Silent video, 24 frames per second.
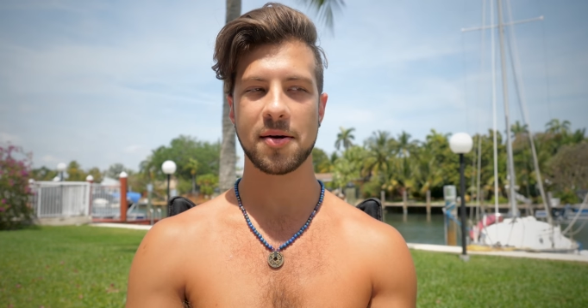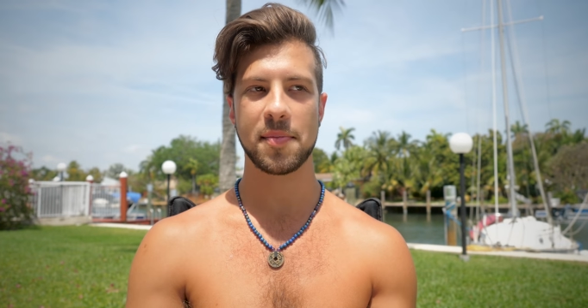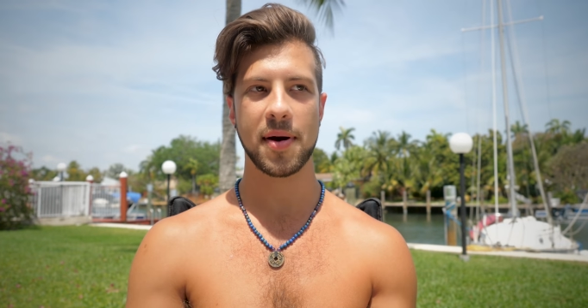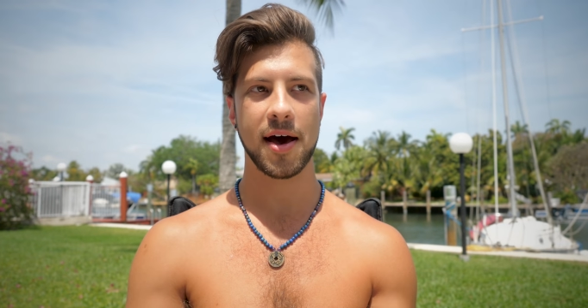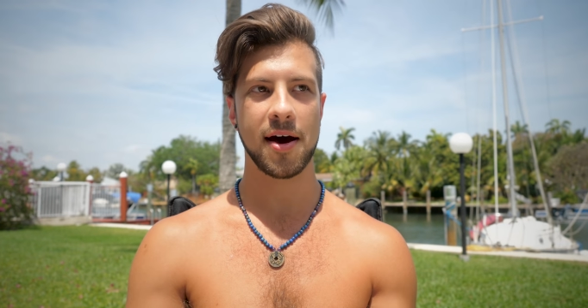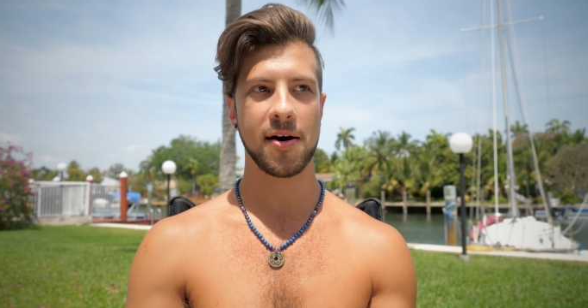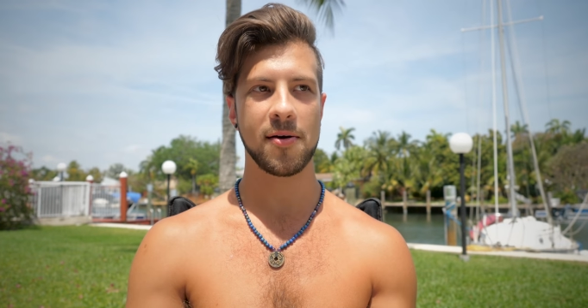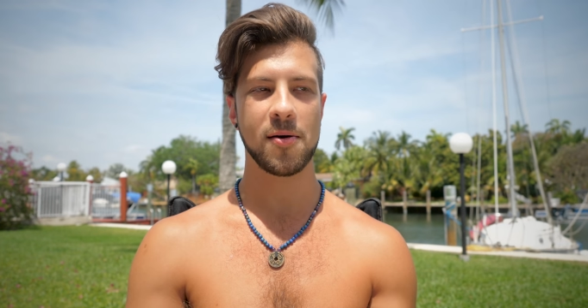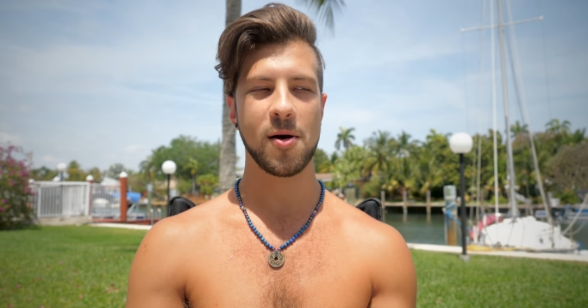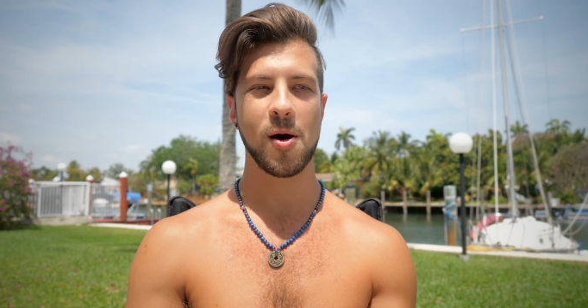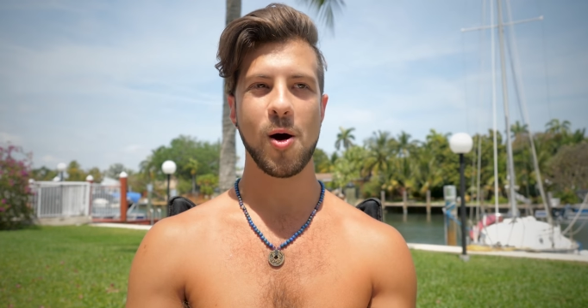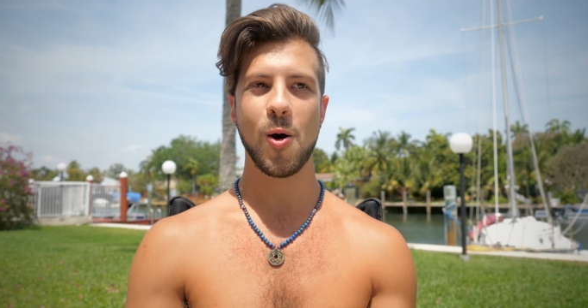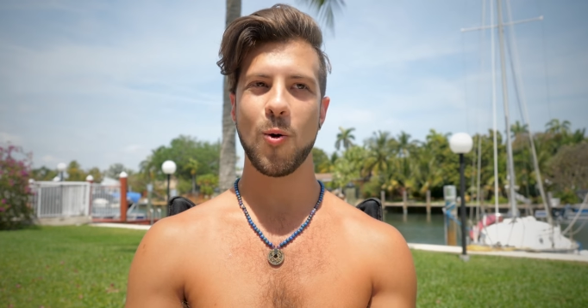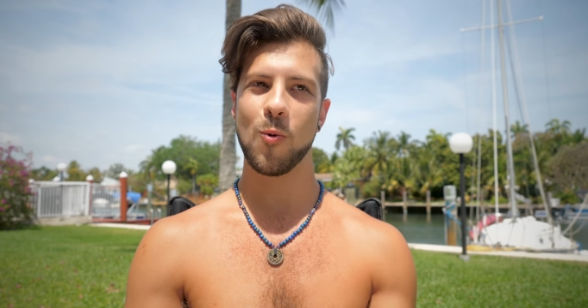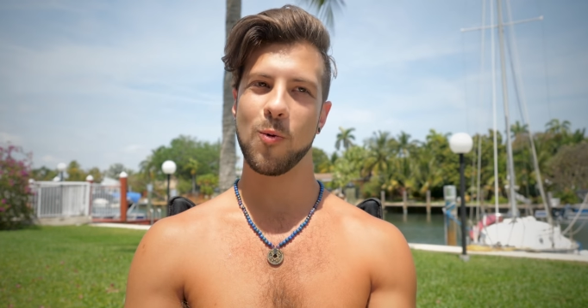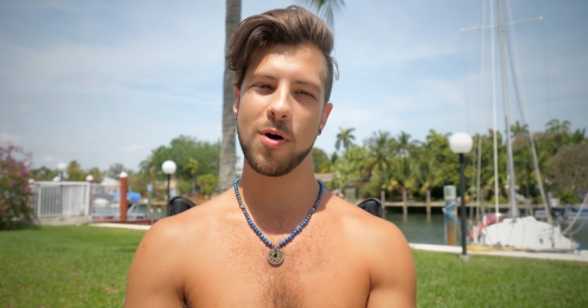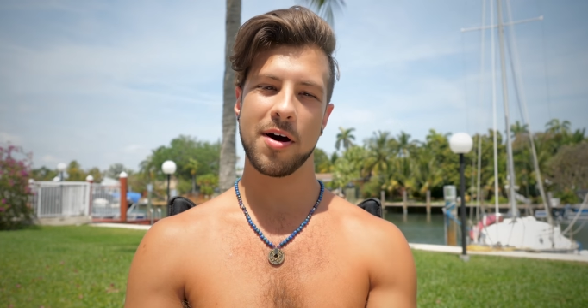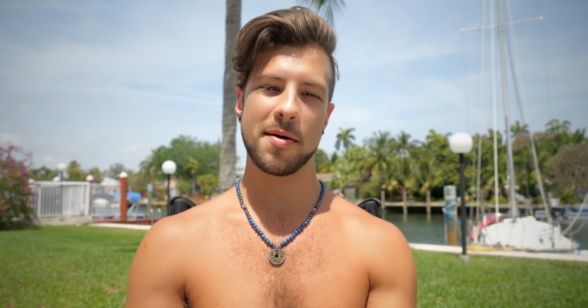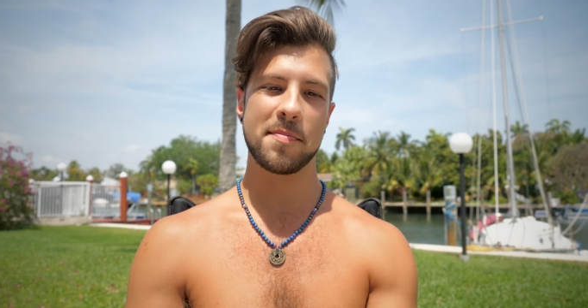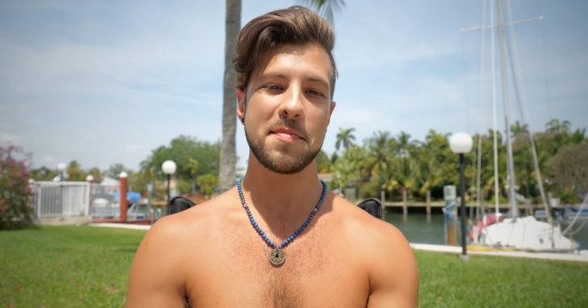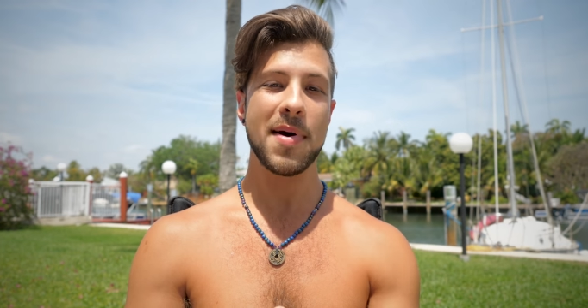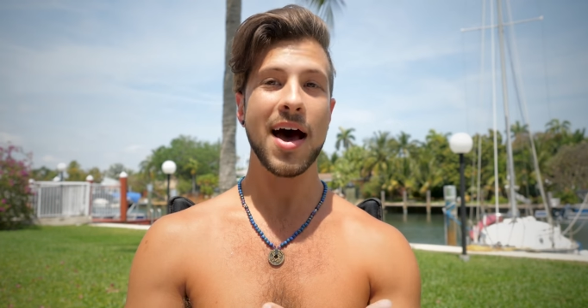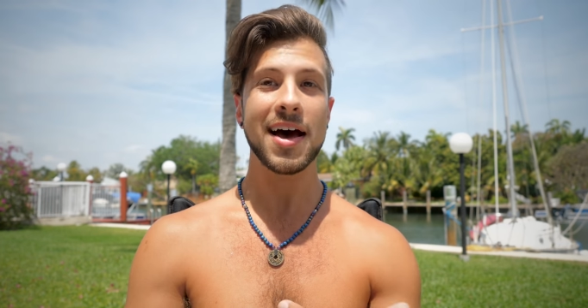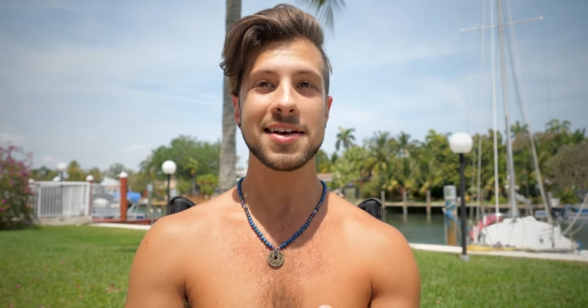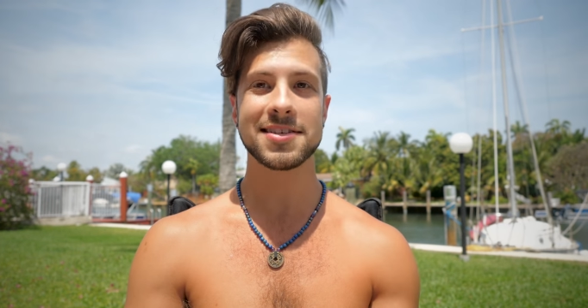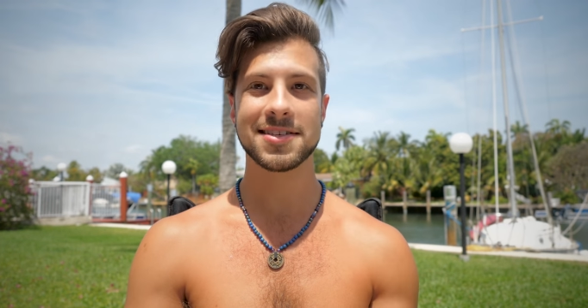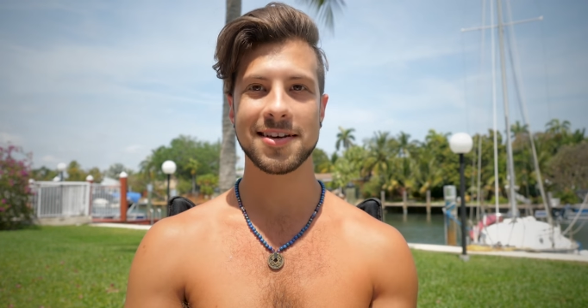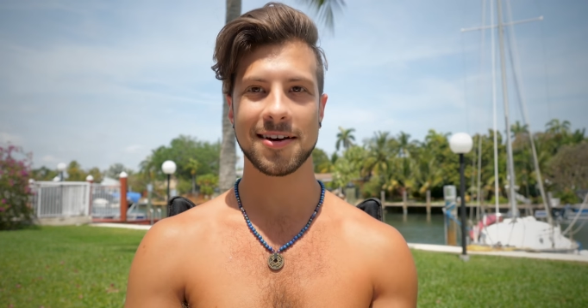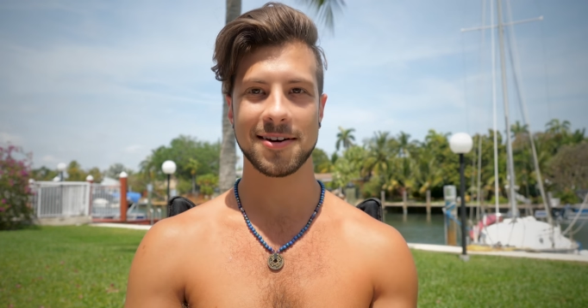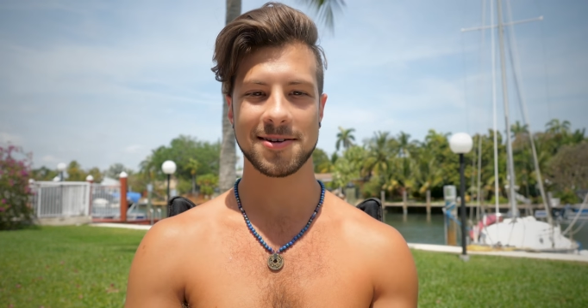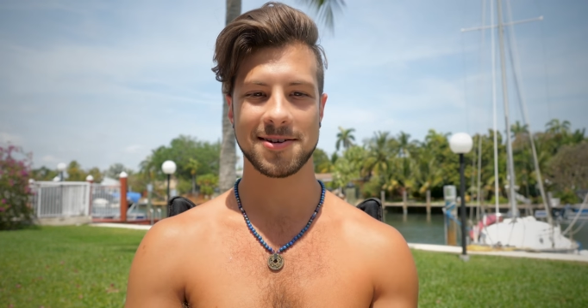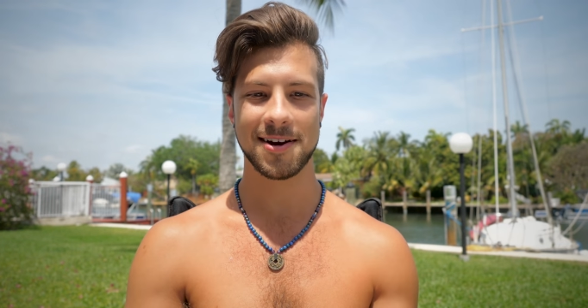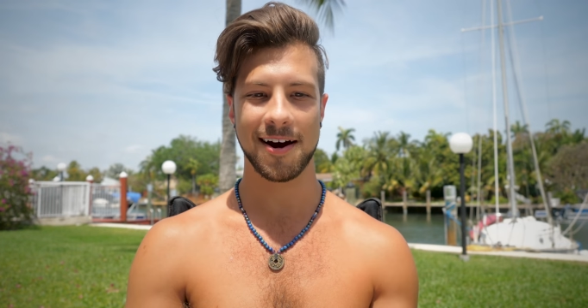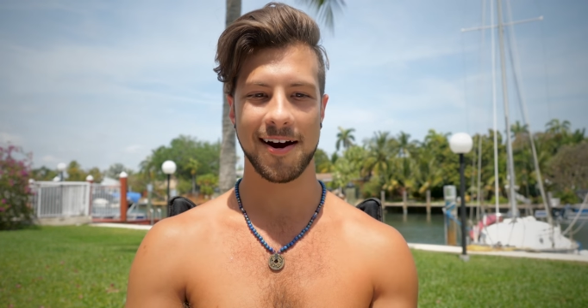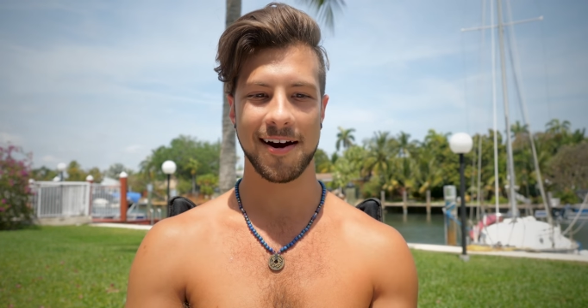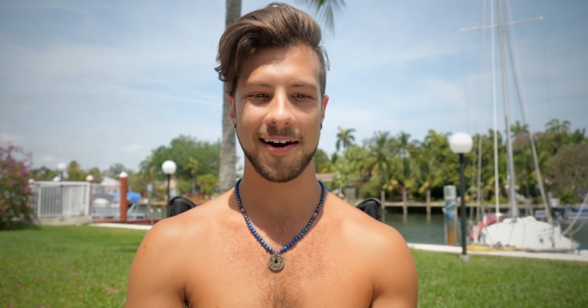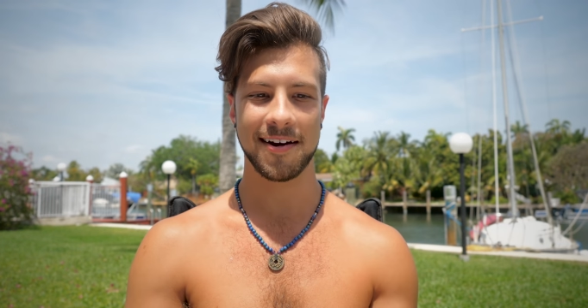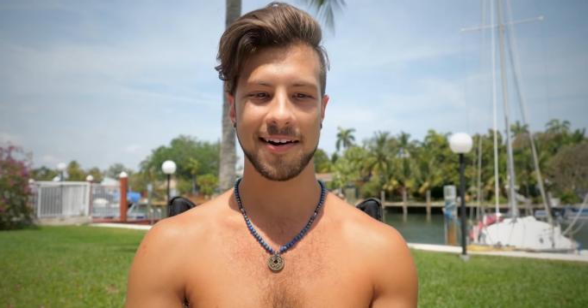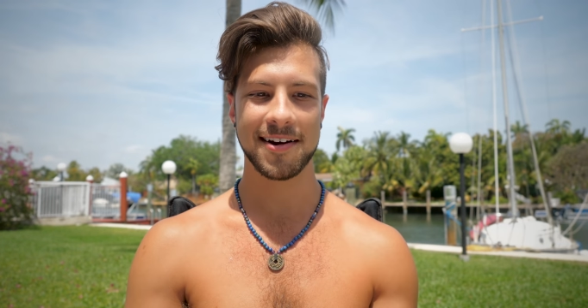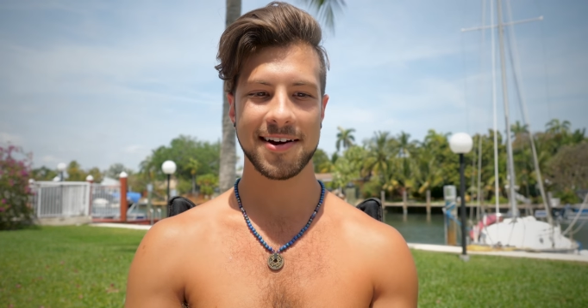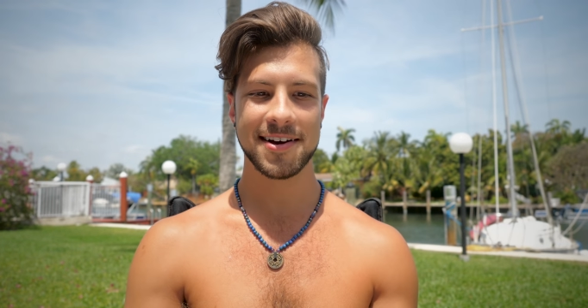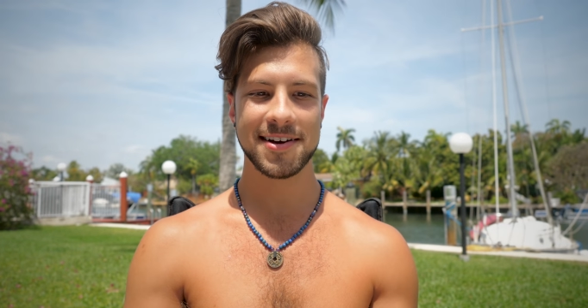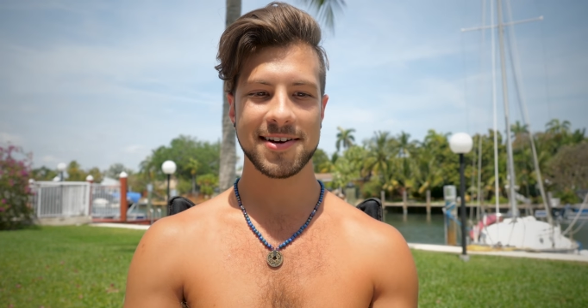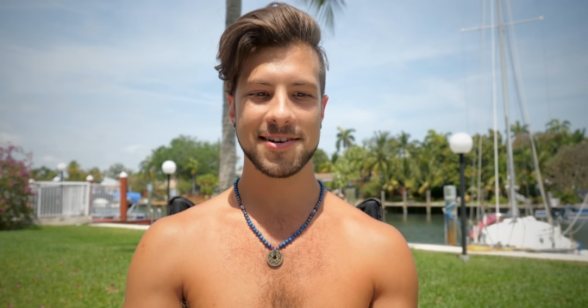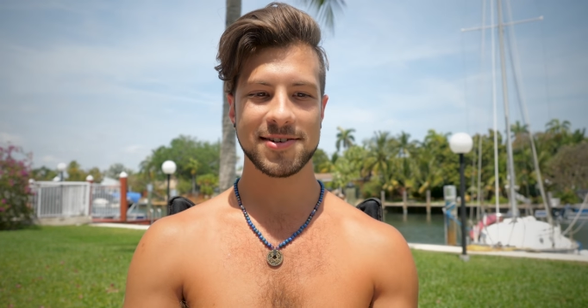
about what mast cells are.